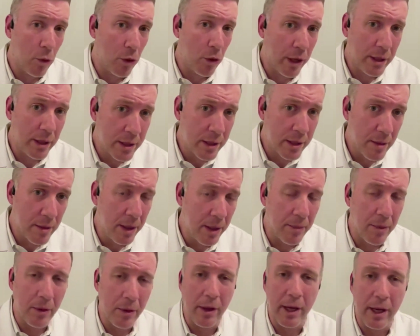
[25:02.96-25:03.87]
work in some
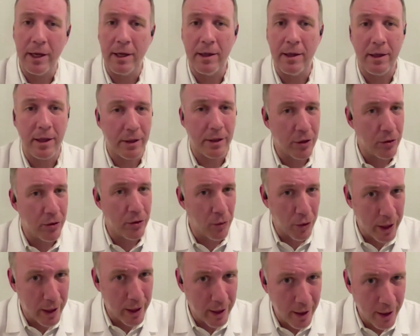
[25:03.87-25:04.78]
people, and it doesn't
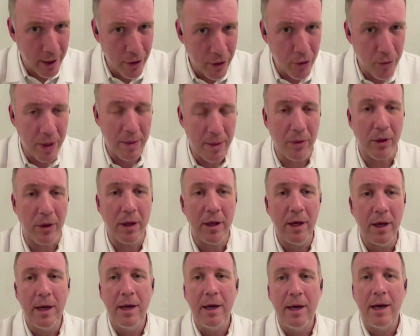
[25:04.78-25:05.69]
work in other people.
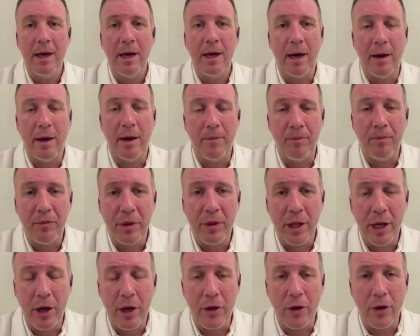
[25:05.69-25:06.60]

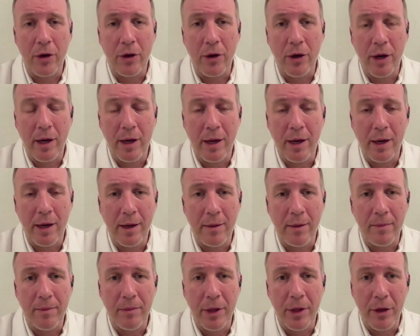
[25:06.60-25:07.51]
The
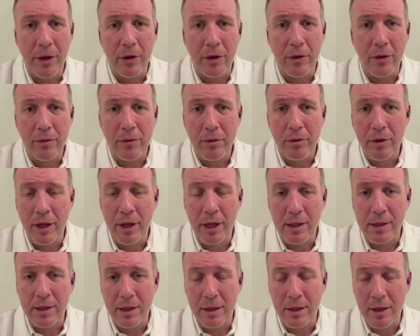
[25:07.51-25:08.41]
other
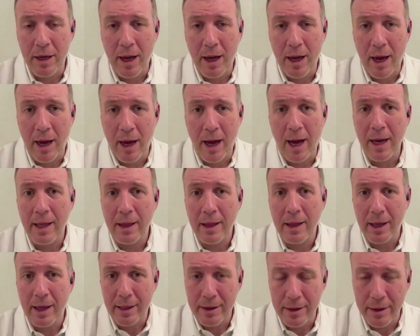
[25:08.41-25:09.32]
things that I
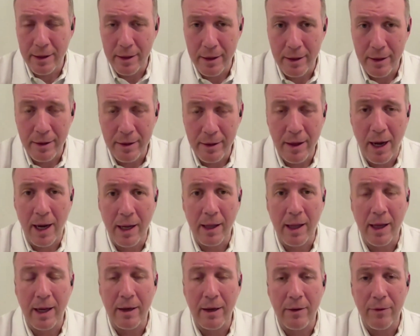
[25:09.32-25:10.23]
like to
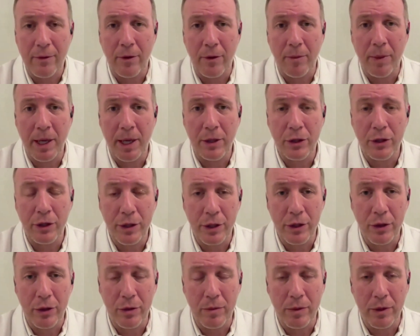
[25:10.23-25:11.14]
highlight for patients
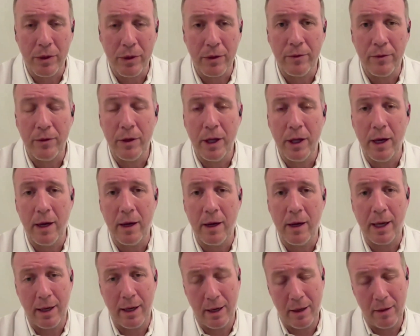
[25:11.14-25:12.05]
in terms of
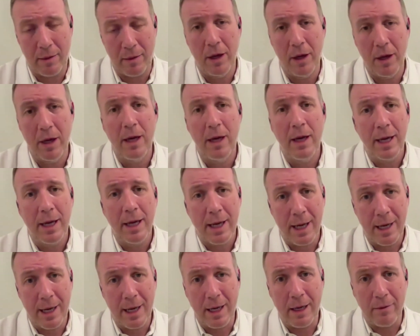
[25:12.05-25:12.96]
getting
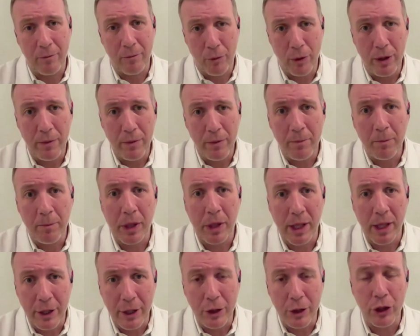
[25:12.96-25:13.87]

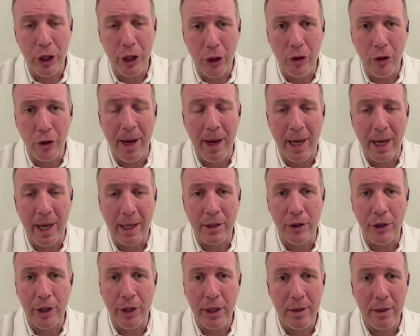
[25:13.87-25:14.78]
replenishing good
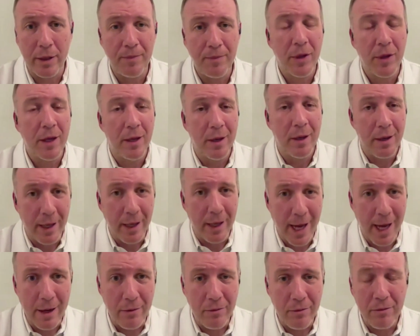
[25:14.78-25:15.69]
bacteria.
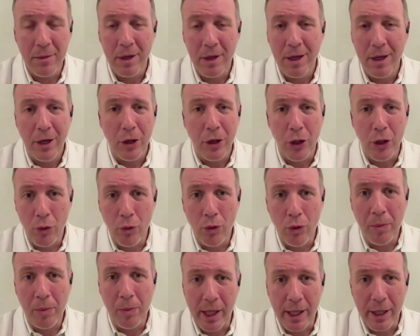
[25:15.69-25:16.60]
Again, you
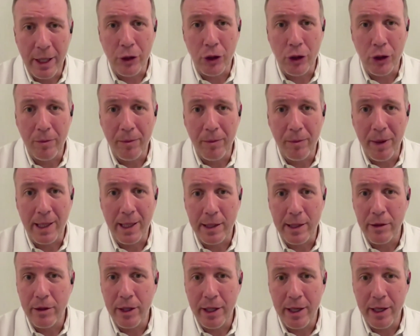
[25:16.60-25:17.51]
replenish good
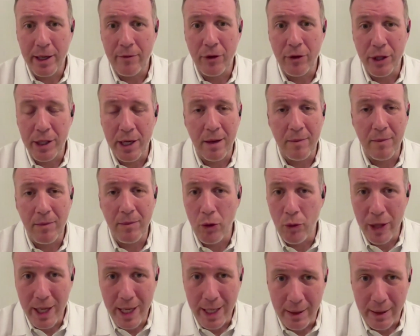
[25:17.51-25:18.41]
bacteria every time
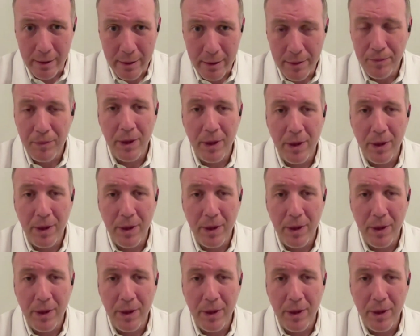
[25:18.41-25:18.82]
you eat,